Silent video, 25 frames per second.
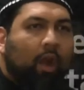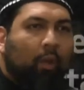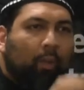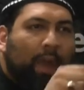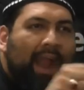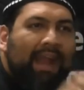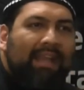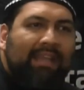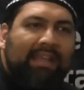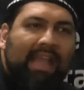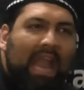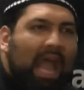
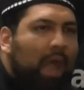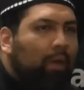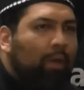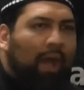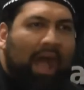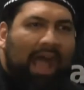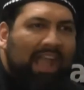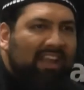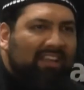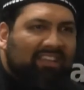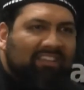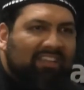Right now,
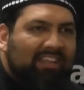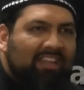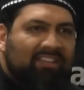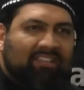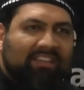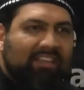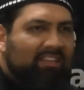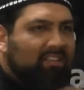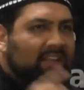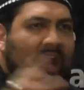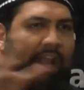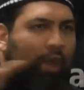
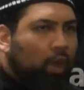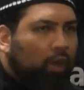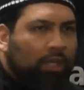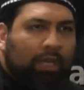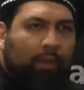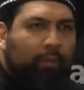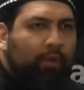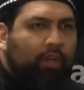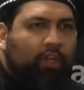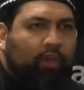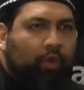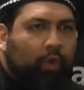ISIS is not
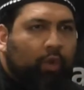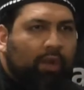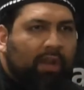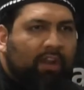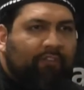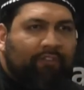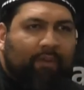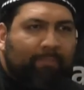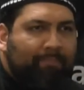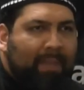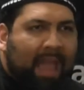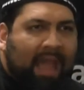only
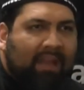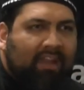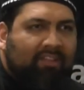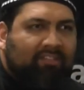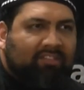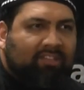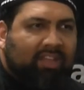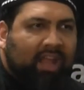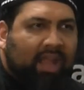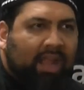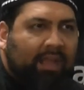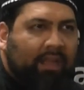recruiting from
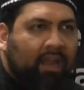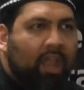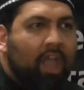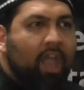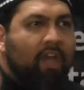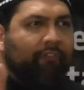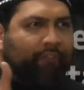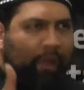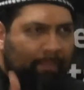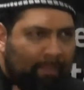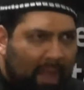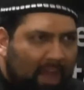Palestine,
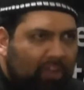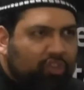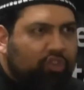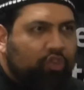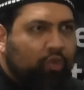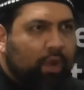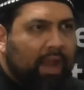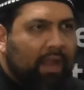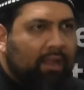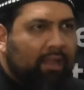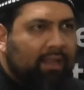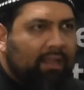from
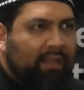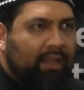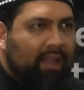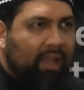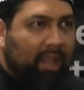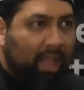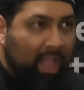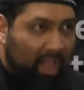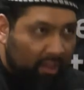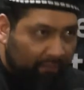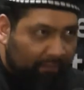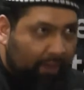
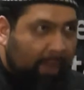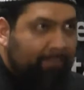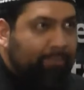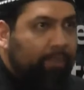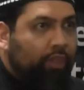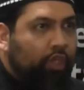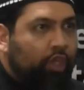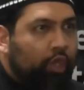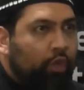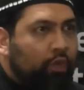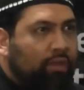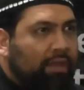Australia, from
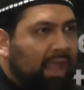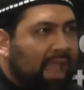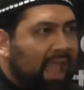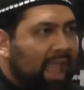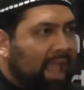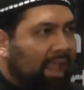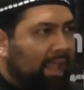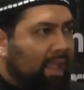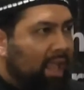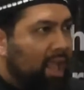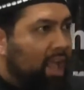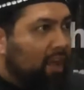the
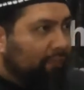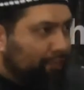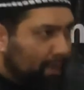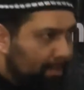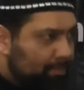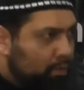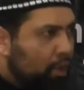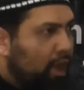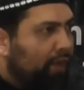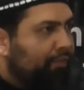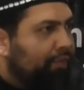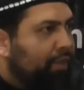UK,
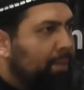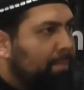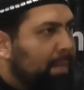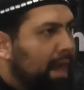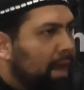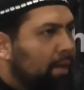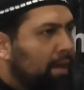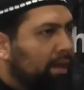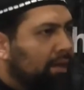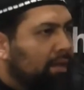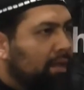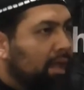from North
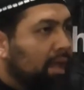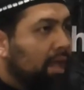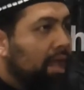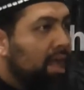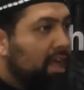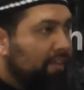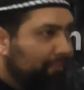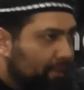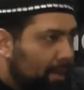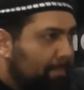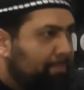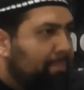
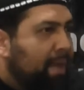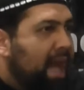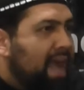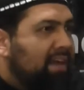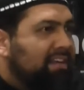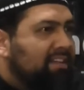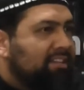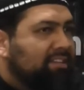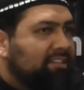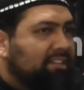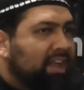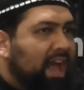America, from
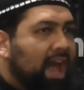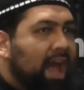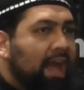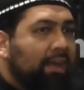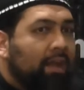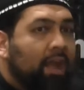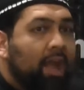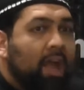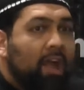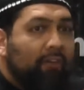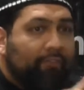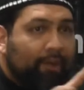
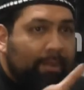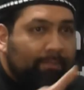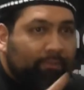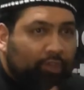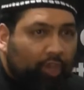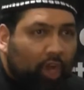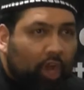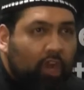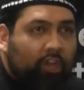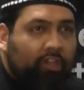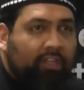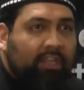Pakistan,
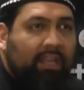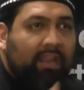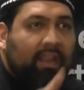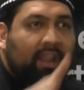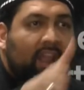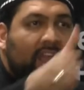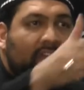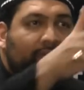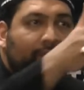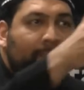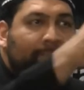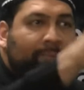from
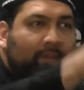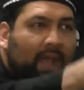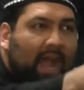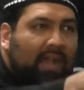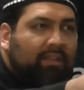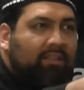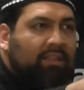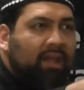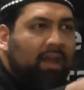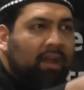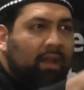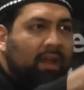Turkey, from
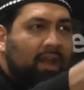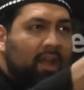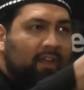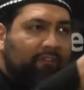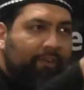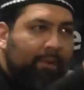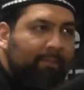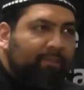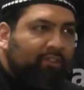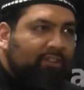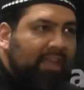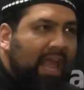
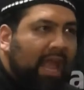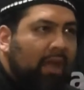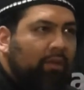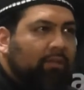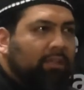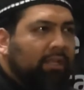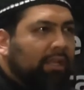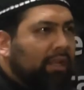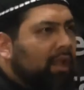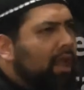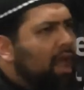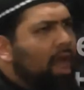Qatar, from
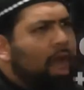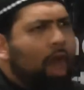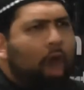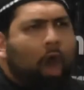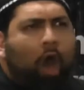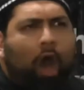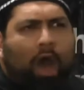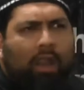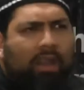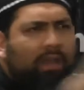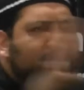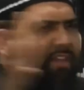Saudi.
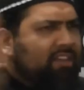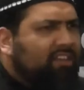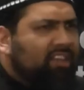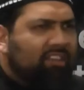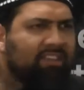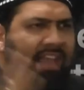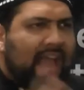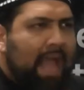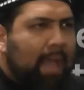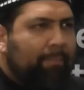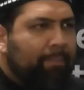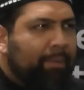All of this
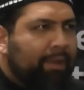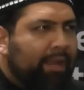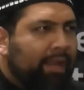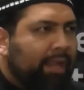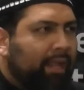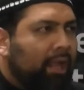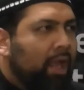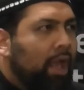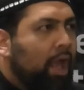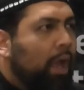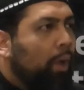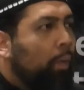is
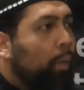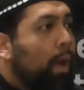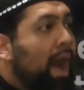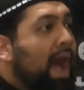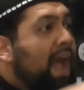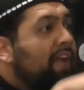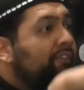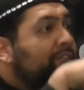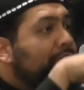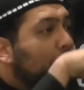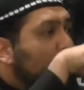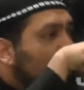happening.
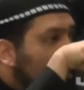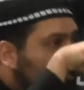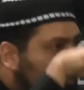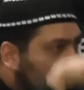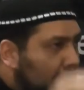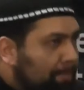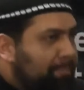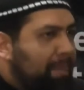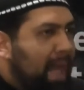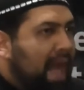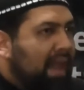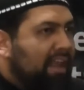Why focus
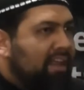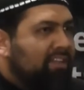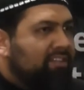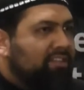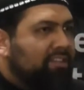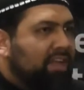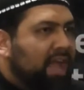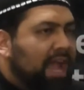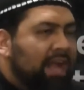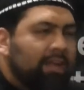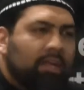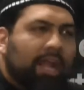on
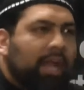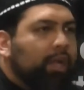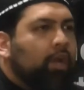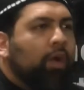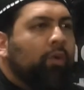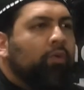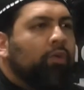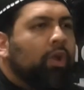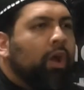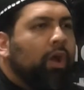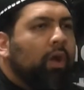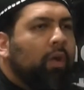Palestine? I
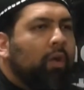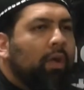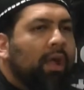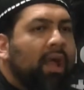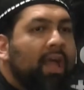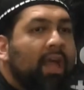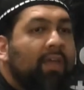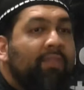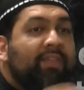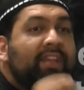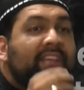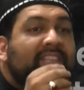don't
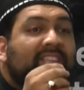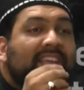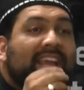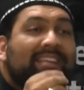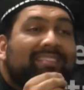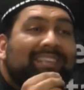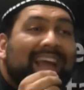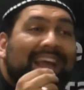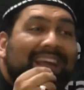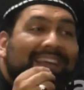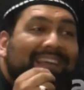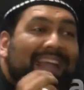know. This
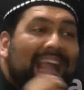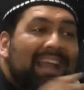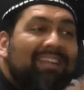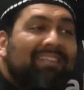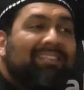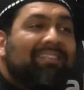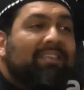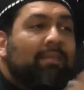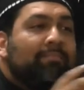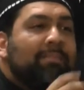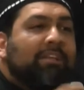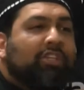is
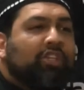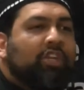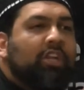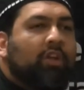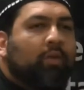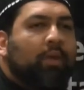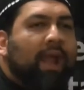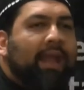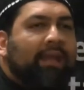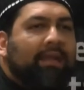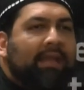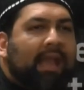against the
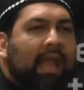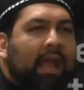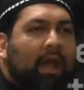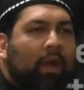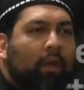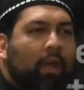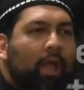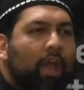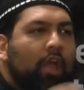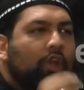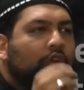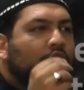mission right
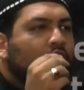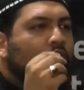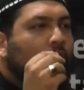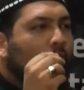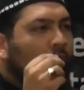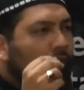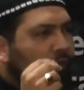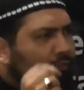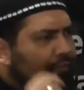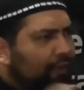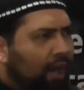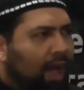now.
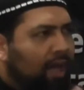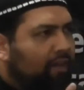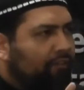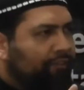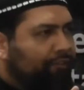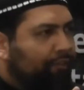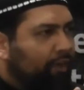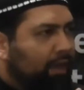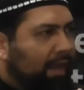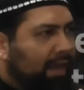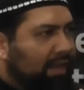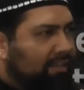Don't
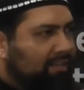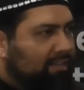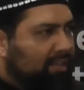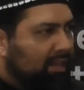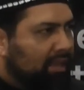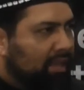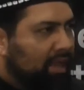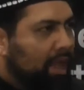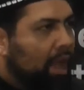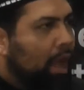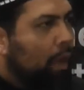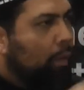fall for it.
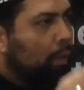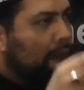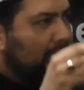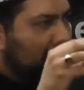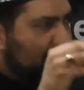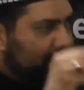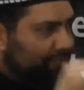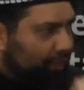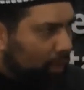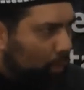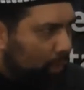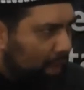
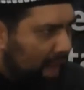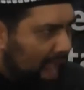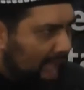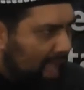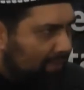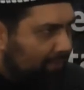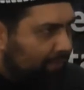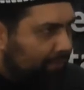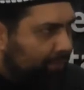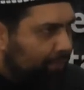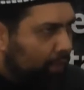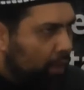Wherever we
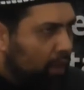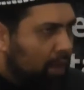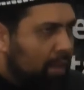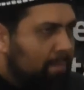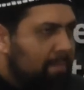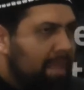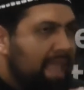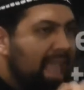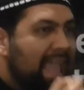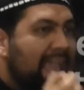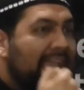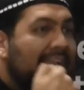have
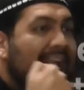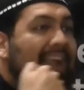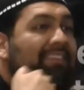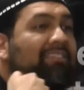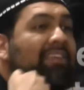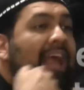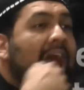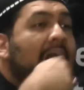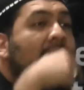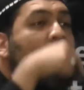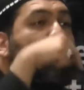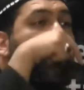dhulm,
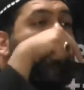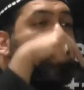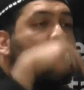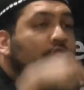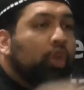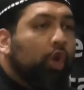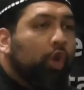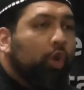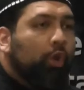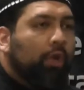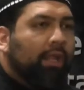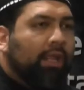it's our
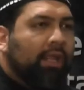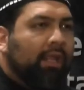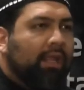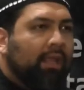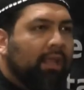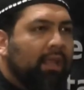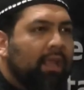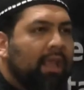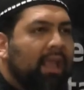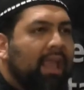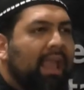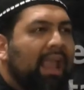
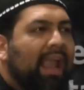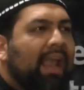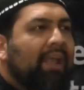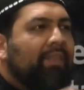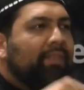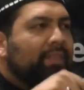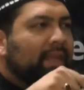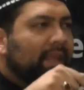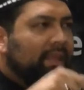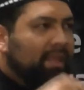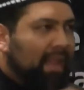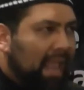duty
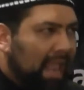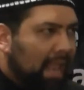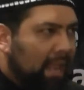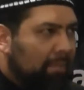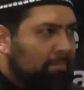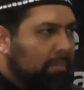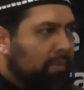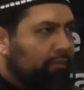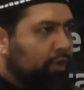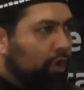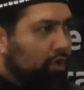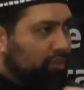in the
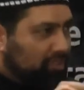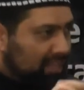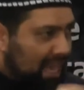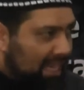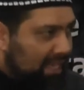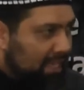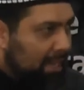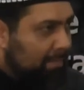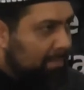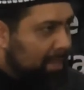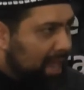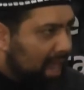name of
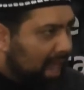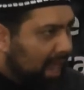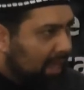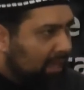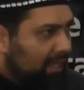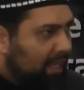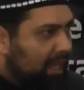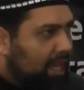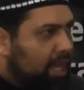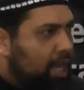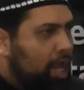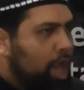Hussein ibn
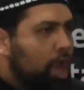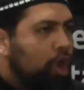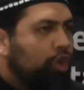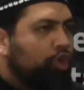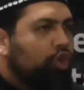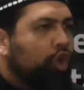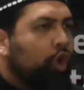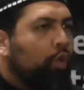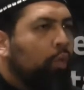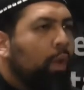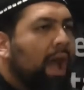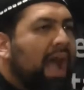Ali
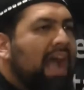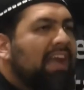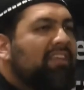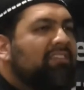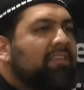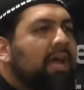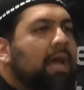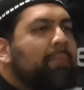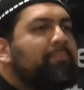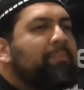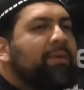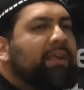to
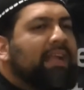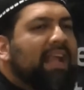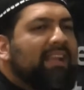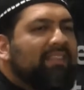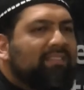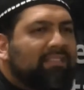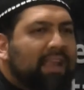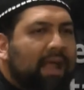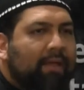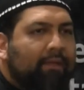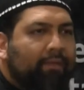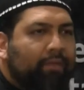rise up
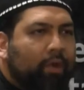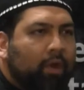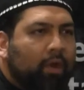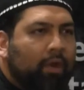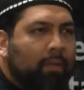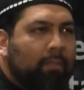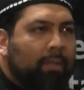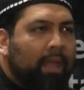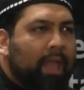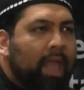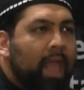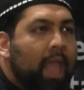against that
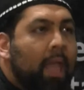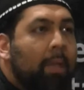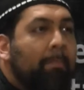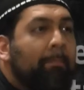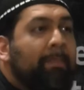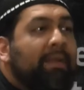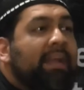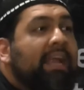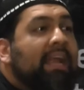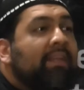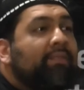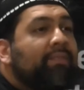dhulm.
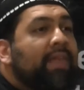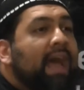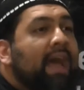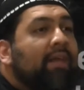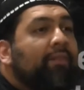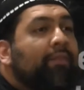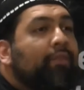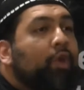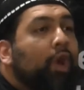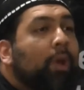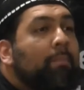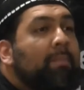Be it
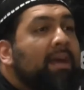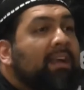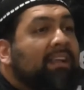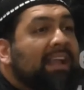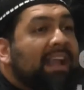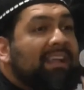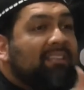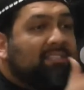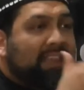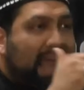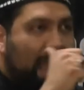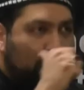that dhulm
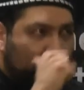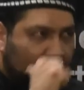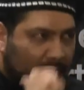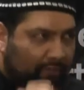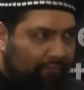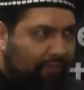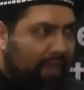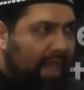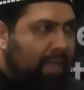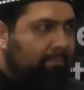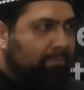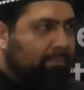against our
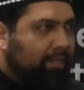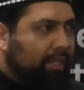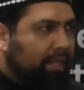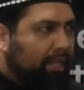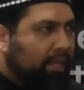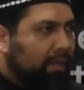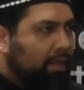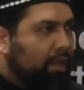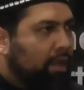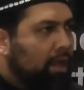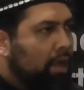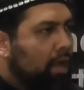
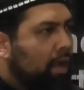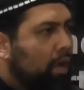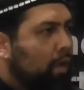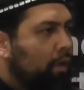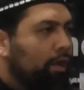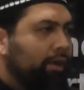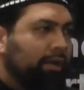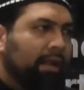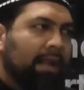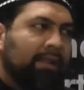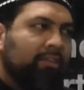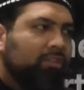family
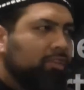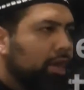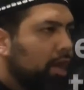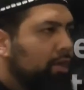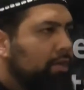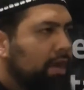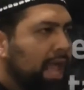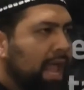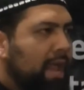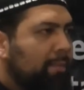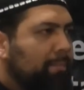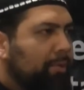or against
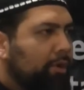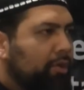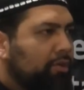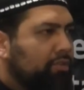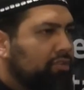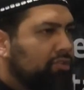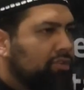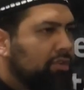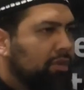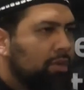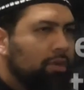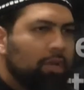our
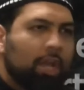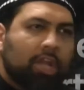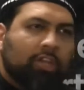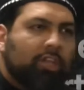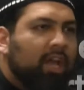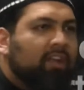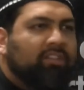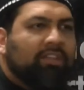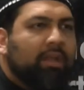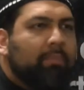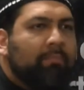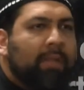neighbors. It
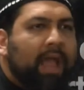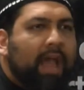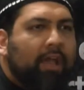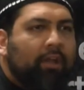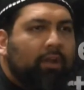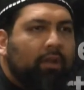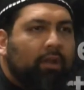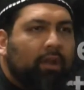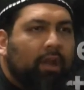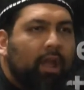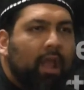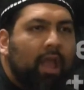doesn't
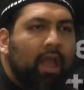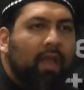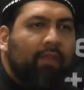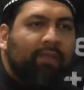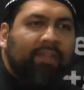matter.